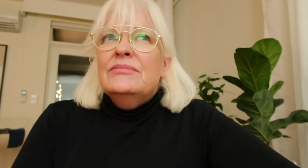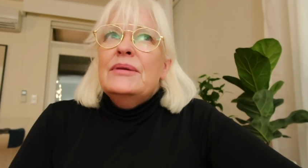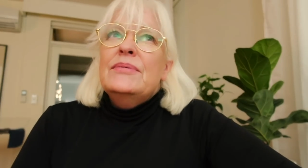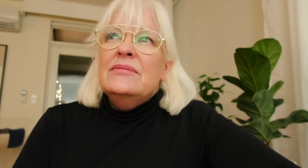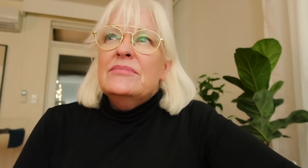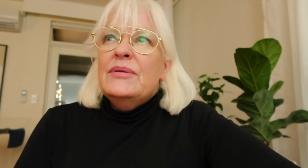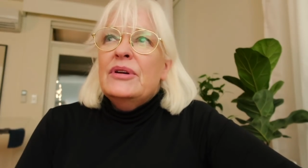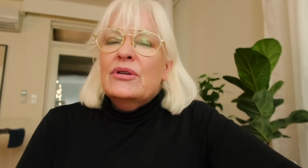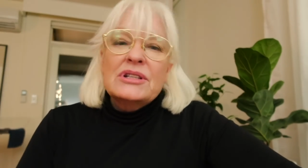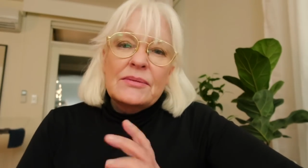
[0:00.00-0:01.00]

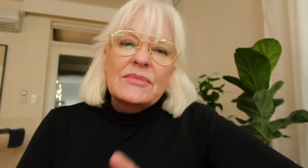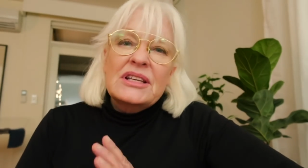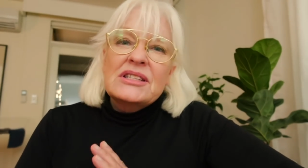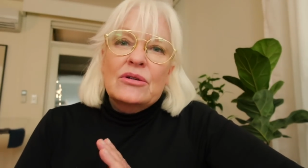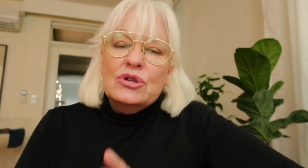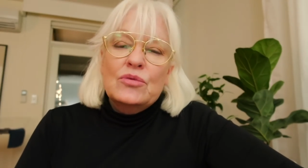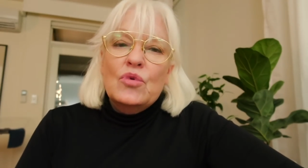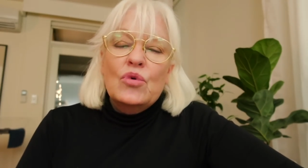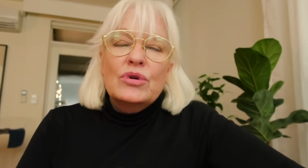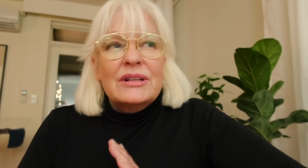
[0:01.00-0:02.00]
Maybe not. Some things I'll do
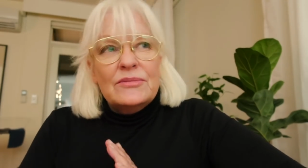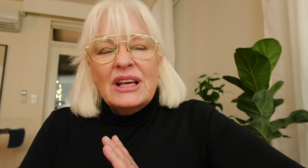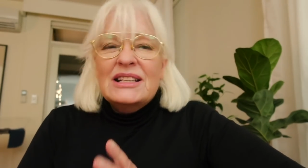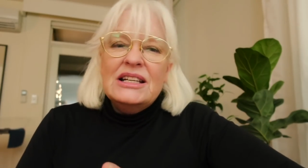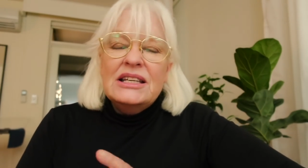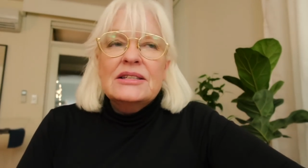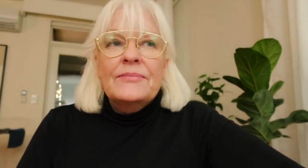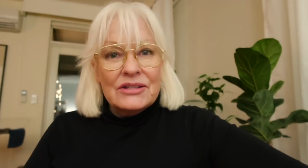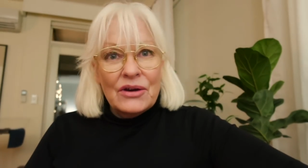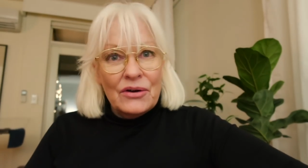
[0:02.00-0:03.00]
more, some things less.
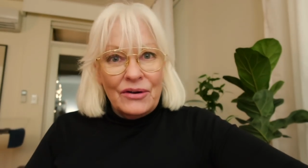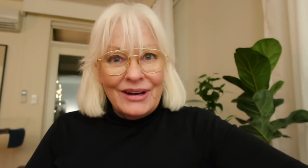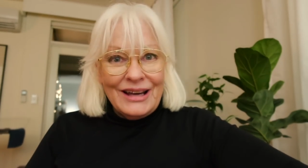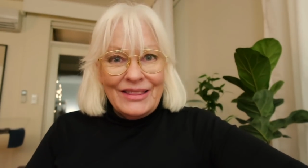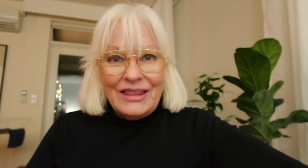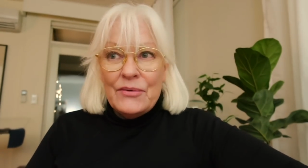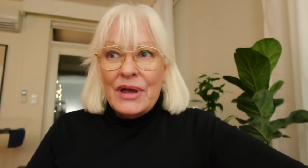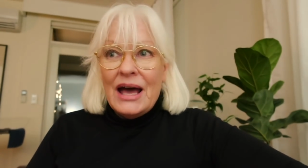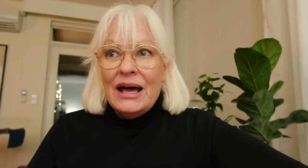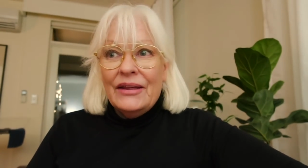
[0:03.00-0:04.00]
So there
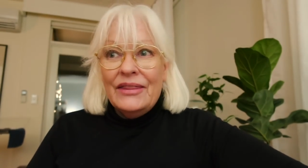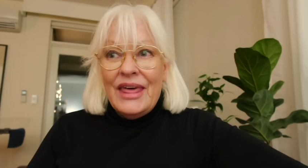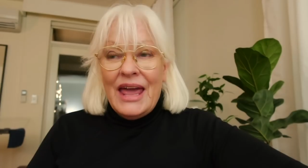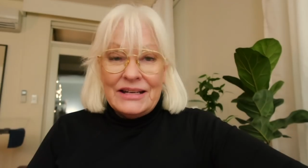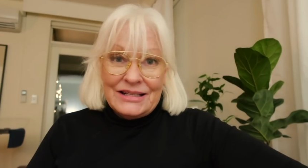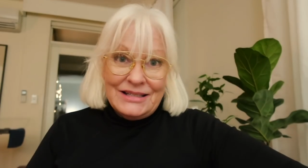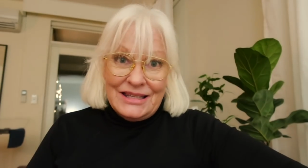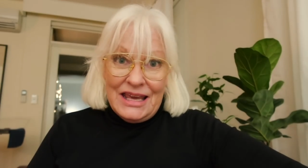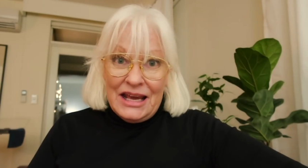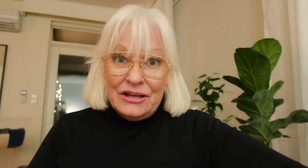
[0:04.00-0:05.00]
we are. That is
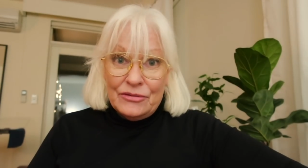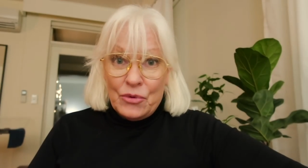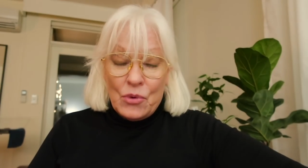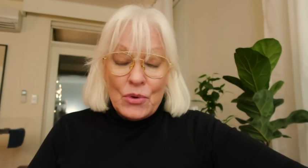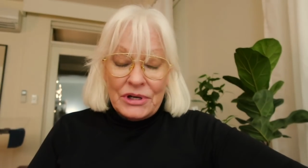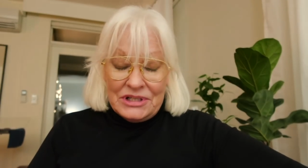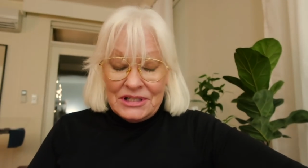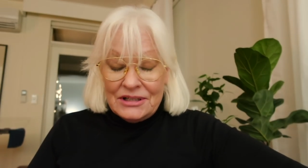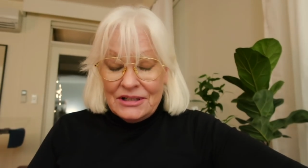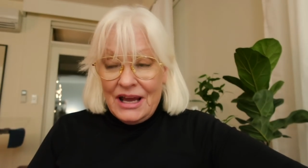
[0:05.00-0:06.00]
the end of
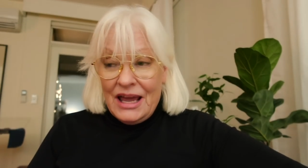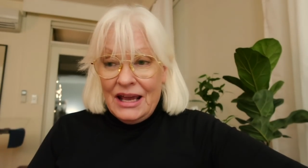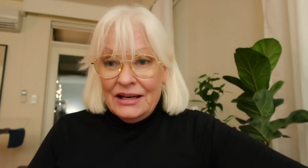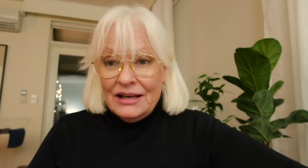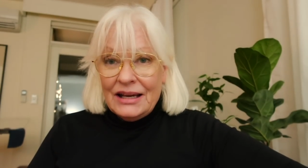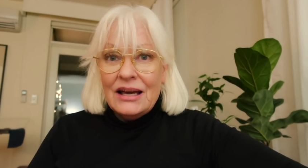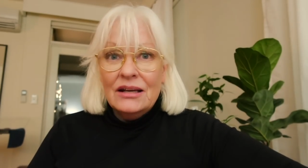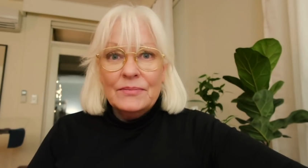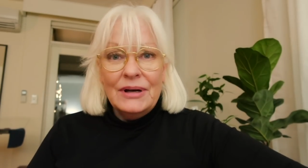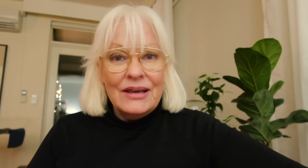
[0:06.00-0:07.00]
August, and I
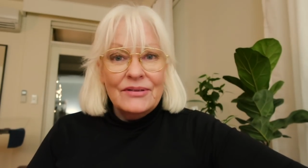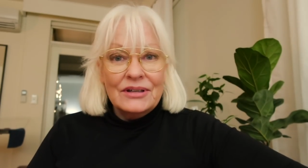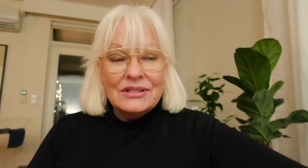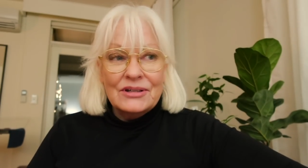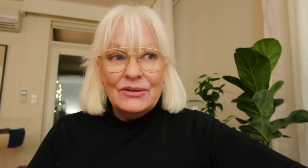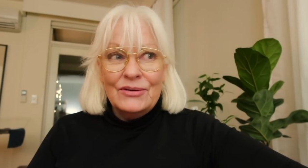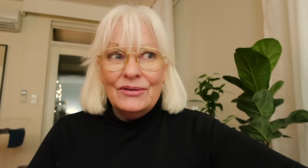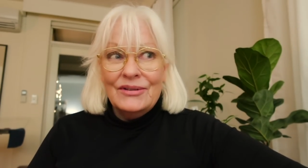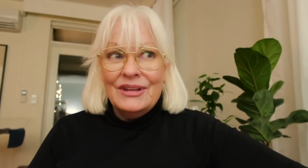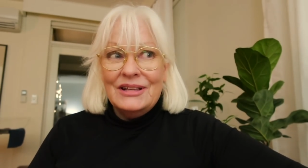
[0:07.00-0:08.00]
can't believe it.
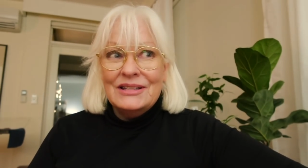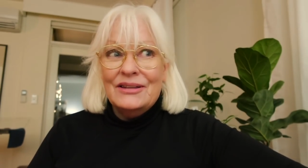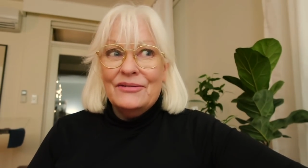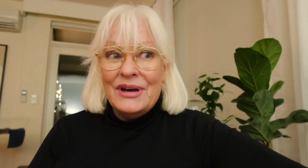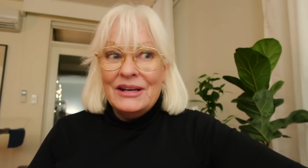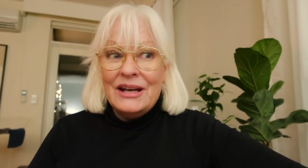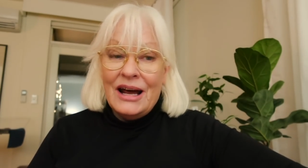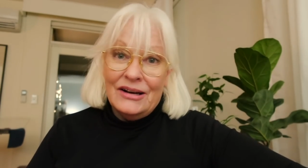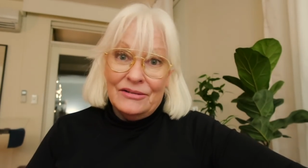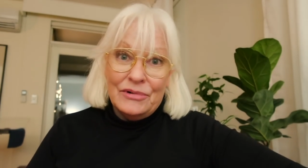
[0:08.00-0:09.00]
So the fun
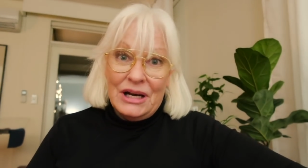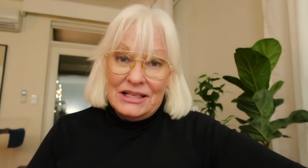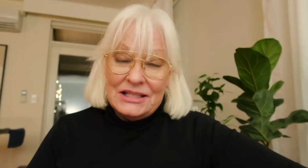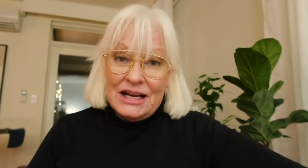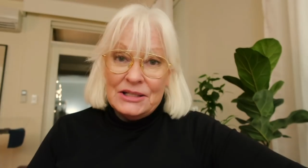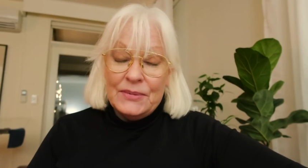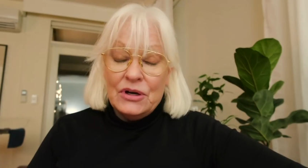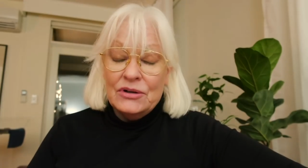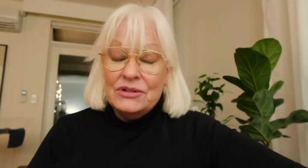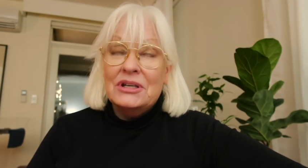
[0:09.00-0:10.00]
now really starts,
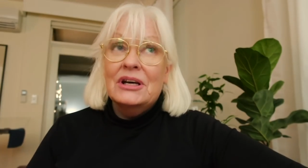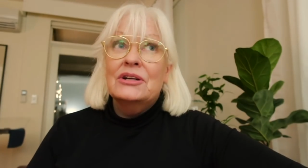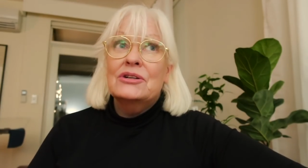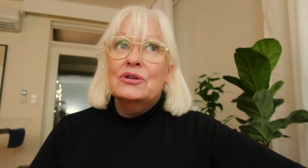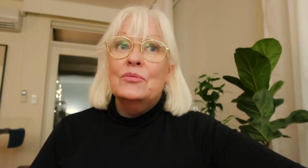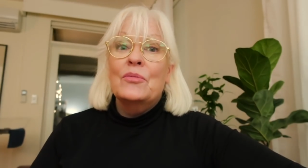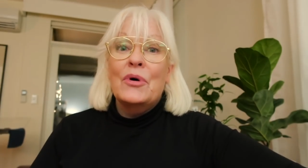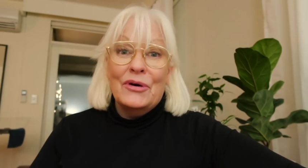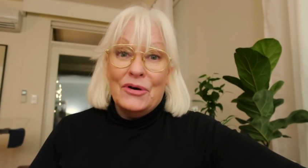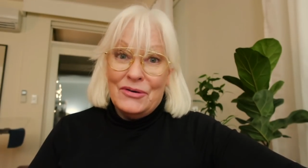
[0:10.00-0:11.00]
because
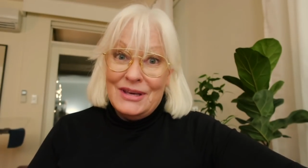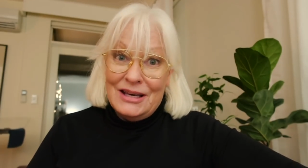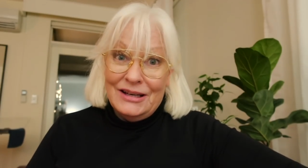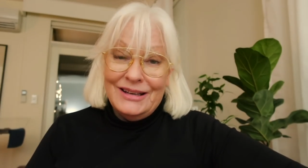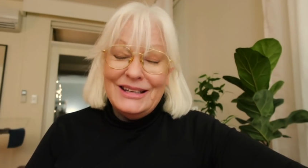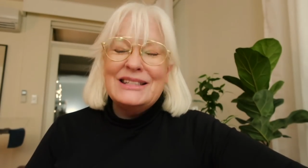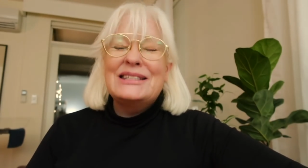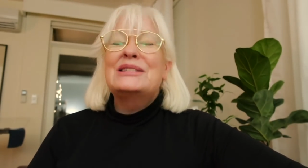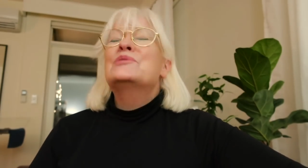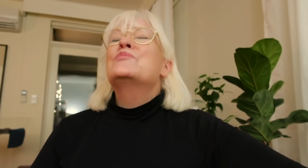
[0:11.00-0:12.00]
tomorrow here it's
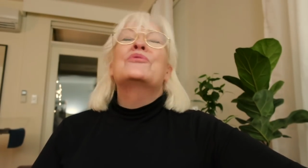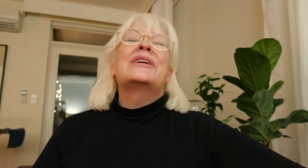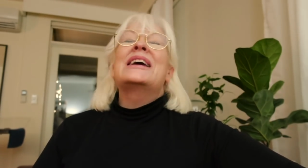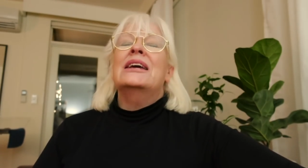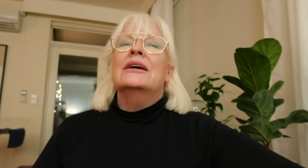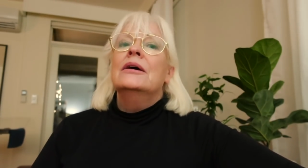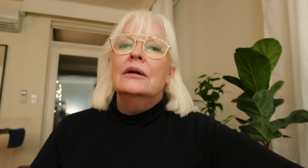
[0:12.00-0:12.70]
spring.